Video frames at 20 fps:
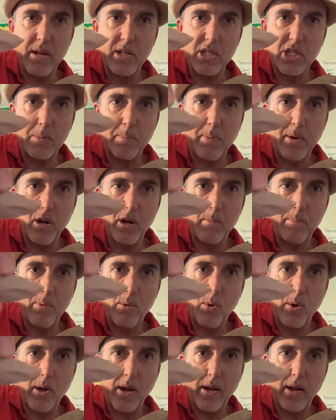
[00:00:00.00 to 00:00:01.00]
a spear
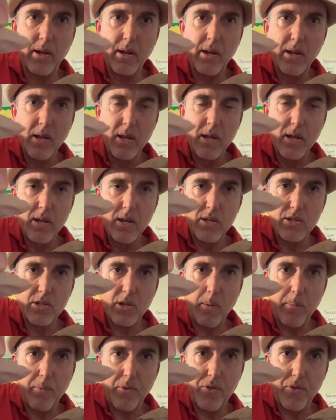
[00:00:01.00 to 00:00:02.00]
point.
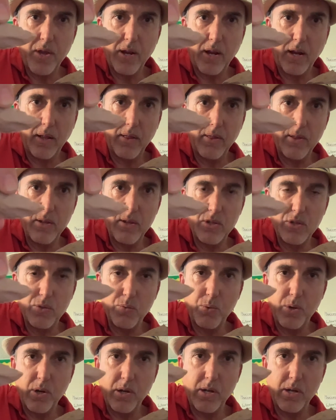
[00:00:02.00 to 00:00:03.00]
So I'm thinking this
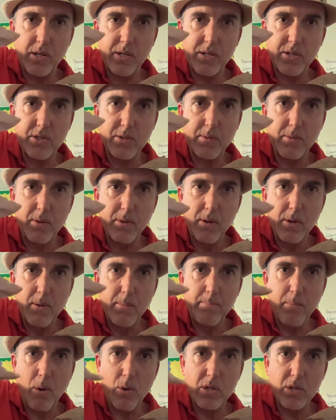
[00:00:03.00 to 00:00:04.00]
was
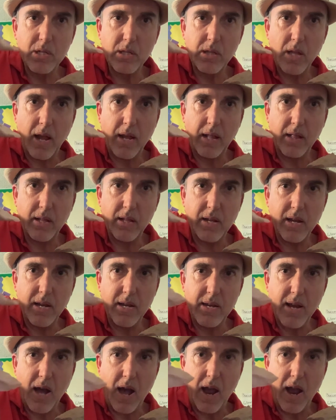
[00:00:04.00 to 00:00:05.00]
most likely a
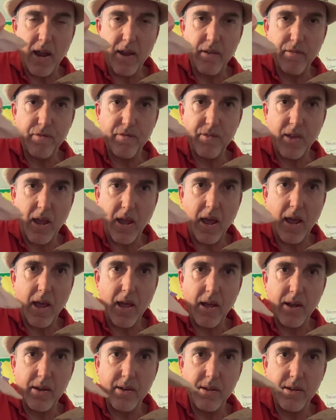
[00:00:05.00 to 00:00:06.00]
knife
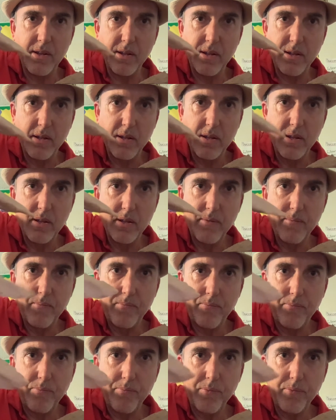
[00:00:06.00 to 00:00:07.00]
and,
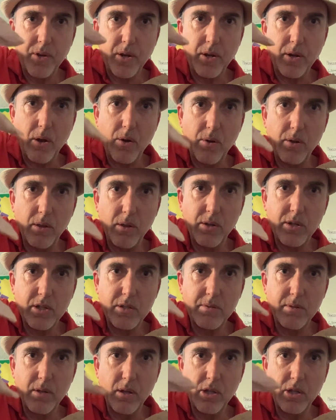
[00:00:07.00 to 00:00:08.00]
you know,
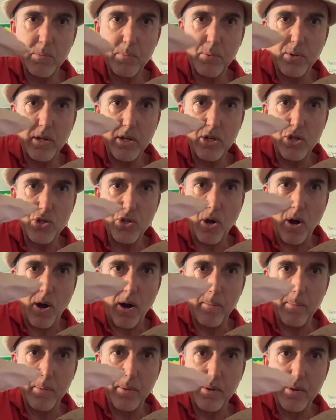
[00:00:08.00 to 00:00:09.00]
looks, looks pretty
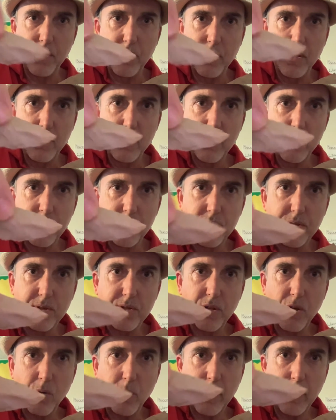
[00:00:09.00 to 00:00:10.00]
sharp.
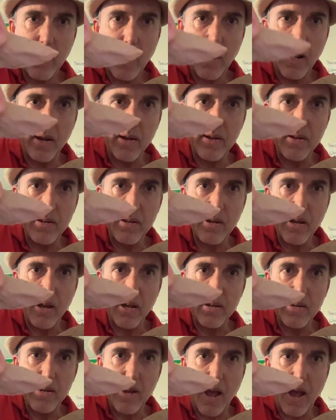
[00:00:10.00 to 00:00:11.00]
So we got a,
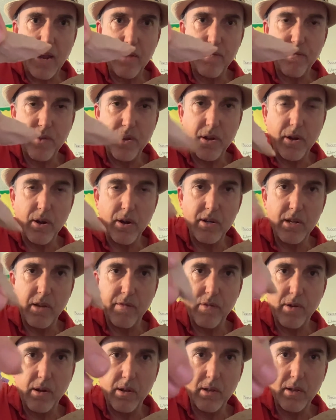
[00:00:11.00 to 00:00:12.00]
a knife here,
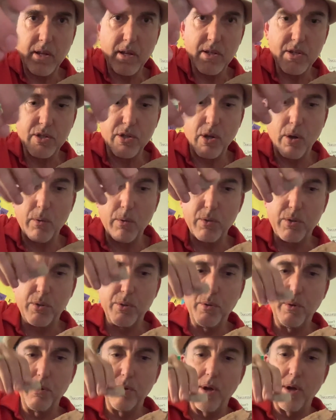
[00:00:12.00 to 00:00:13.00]
definitely a stone
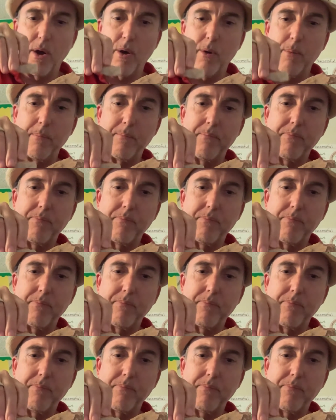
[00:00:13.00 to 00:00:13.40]
tool though.